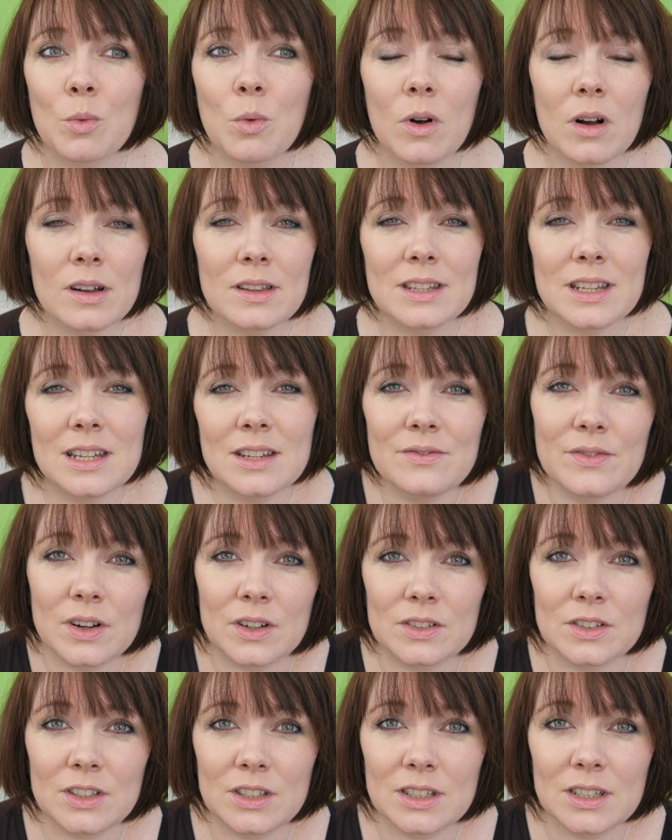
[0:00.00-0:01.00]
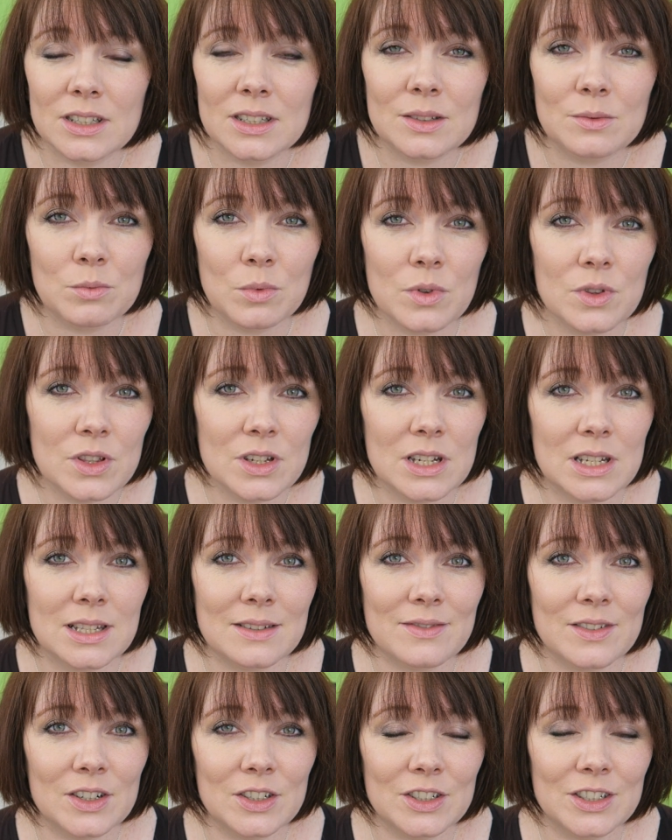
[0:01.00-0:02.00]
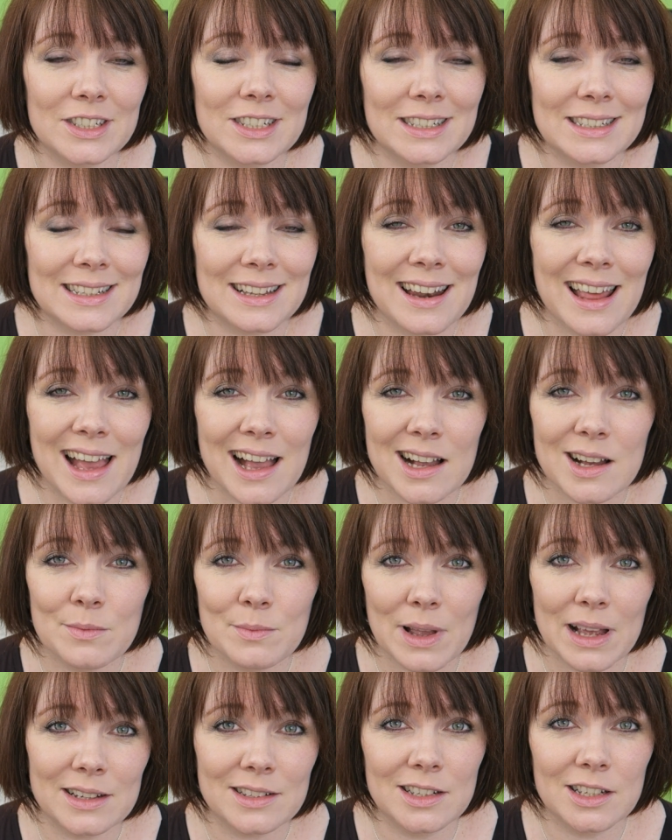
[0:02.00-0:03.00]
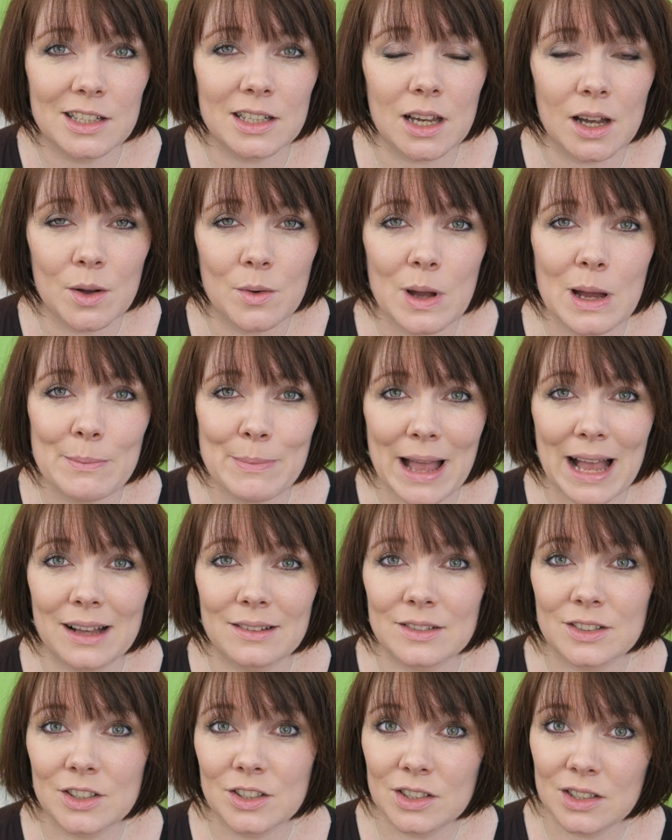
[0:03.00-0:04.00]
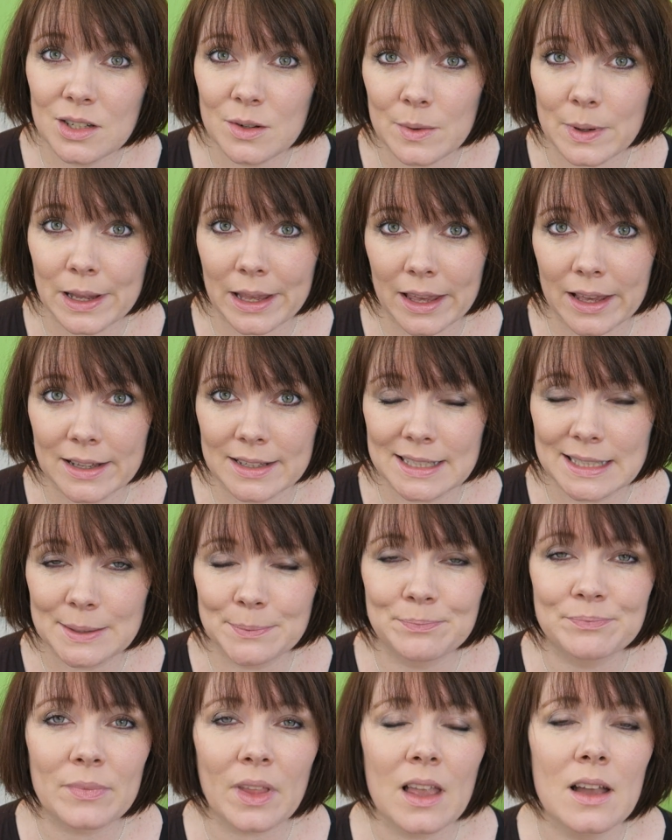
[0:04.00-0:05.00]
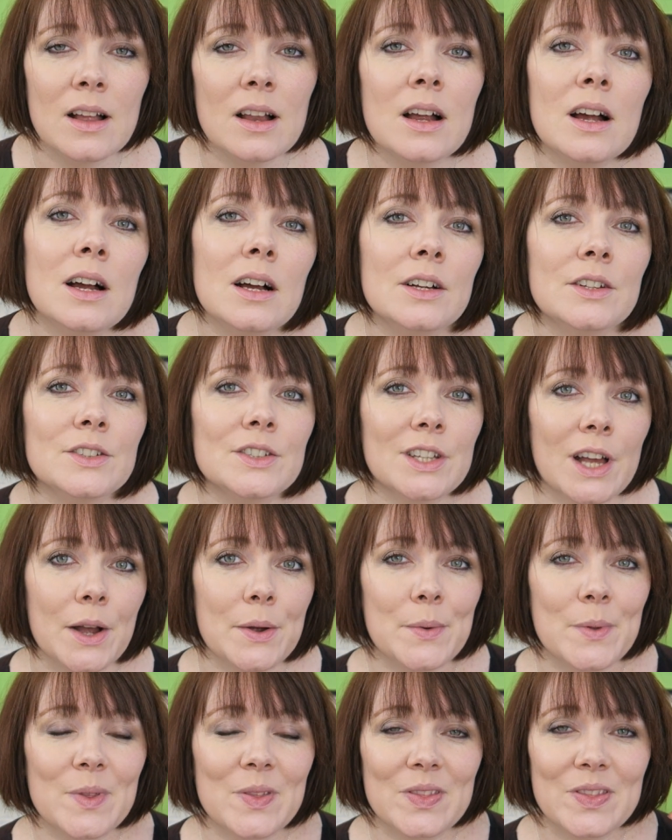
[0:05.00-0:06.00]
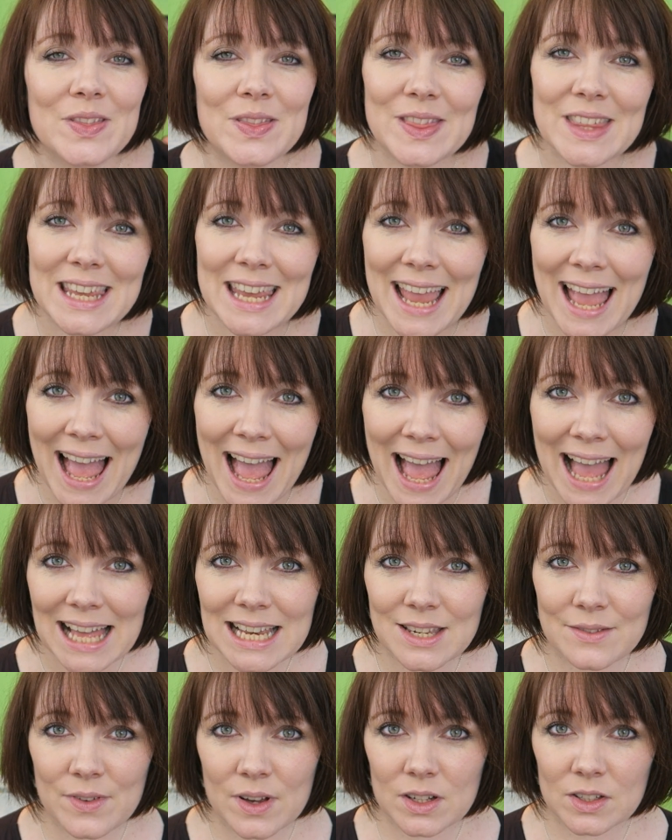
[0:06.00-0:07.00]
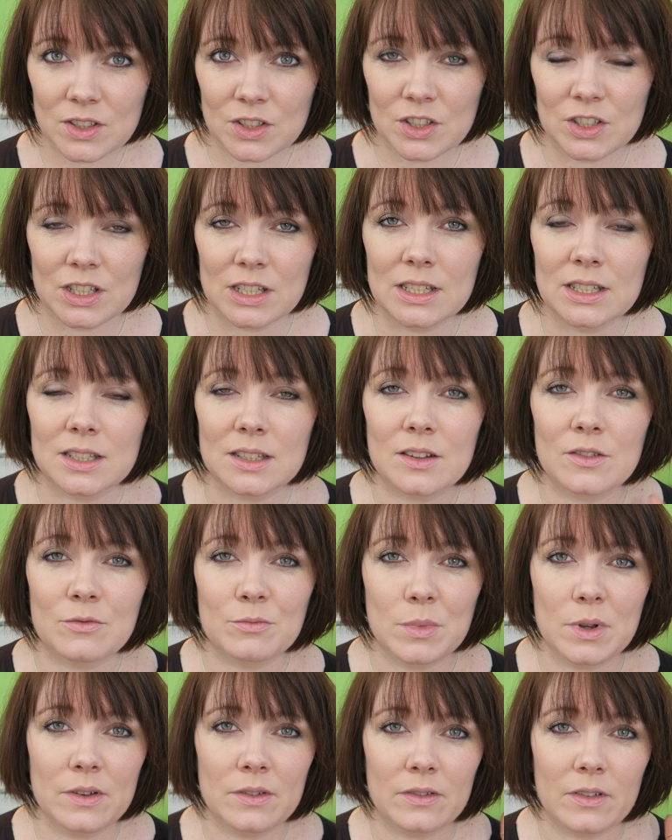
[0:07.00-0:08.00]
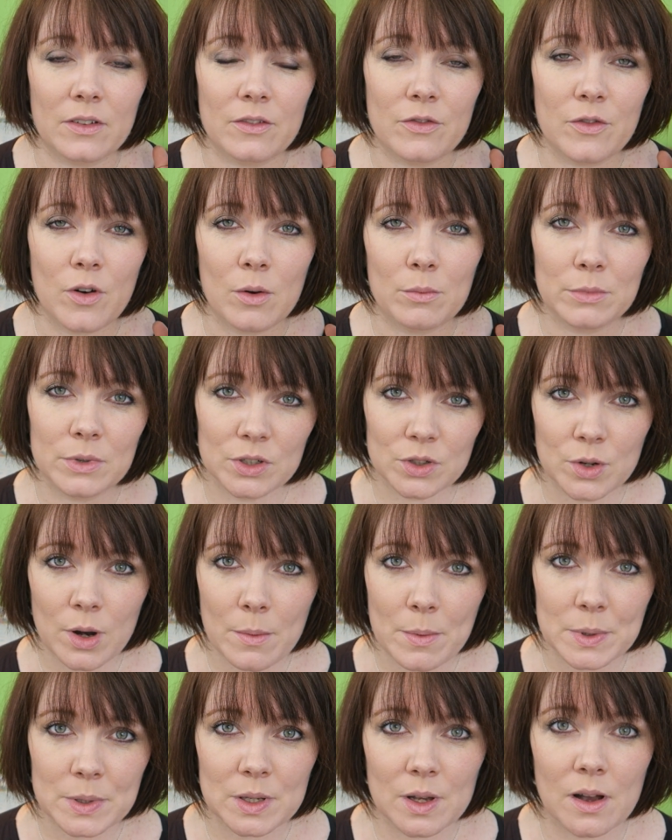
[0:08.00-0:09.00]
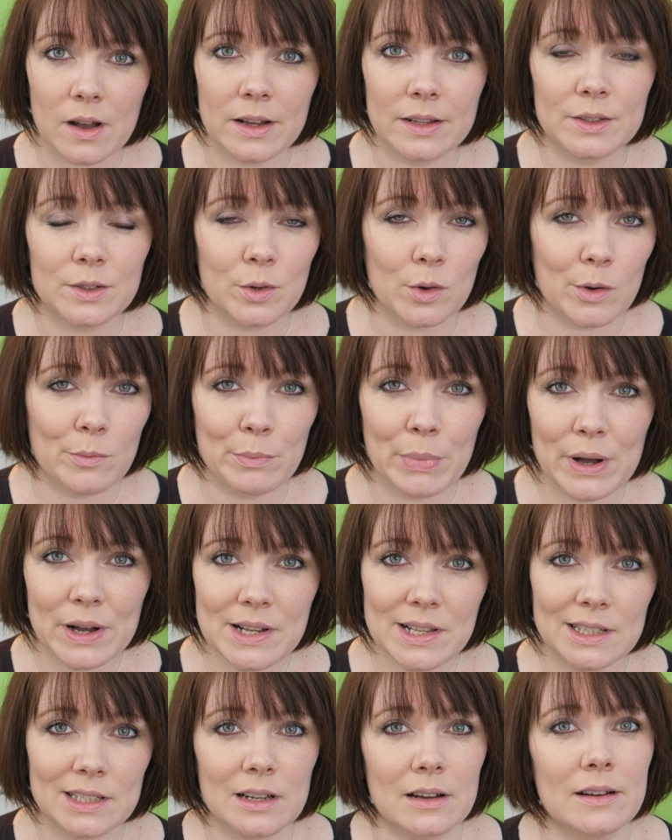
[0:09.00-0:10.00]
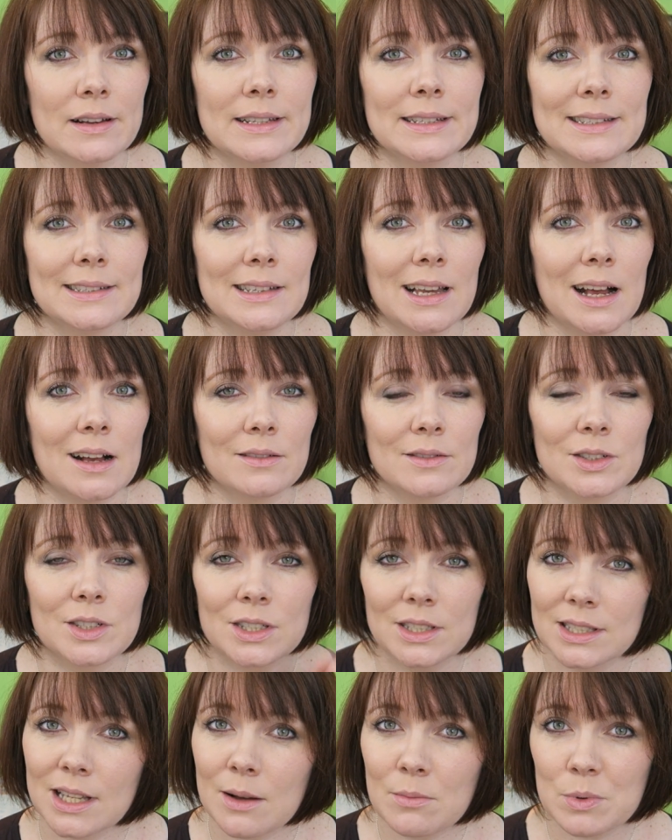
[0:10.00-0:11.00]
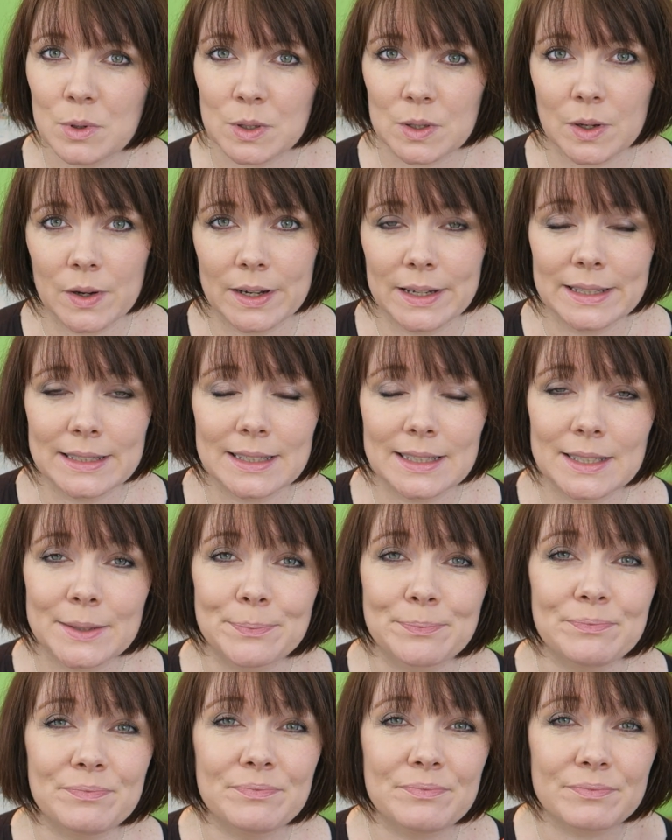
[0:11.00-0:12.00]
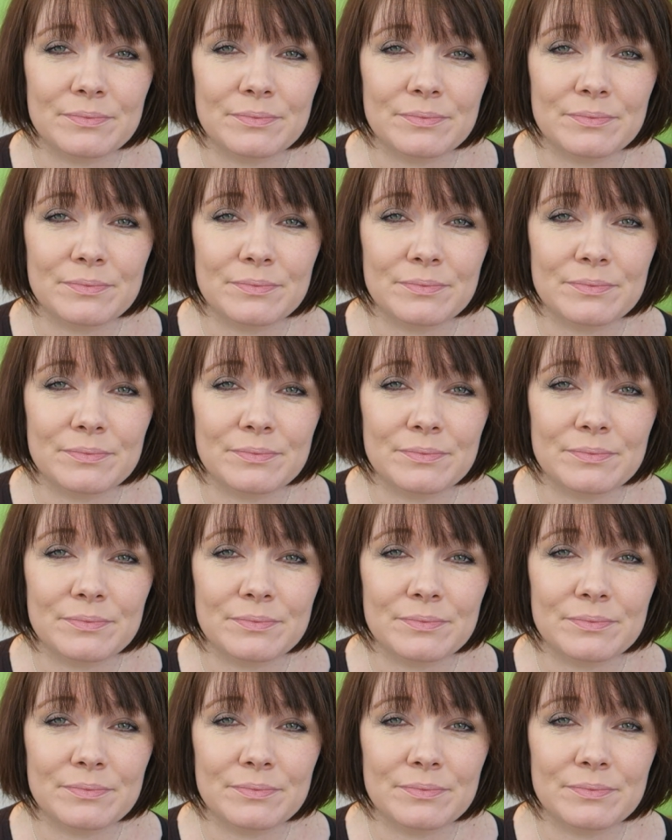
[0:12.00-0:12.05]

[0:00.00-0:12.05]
what are the advantages, what are the disadvantages, and how can we actually go about doing it? So the advantages of moving from triple science or combined science down to double science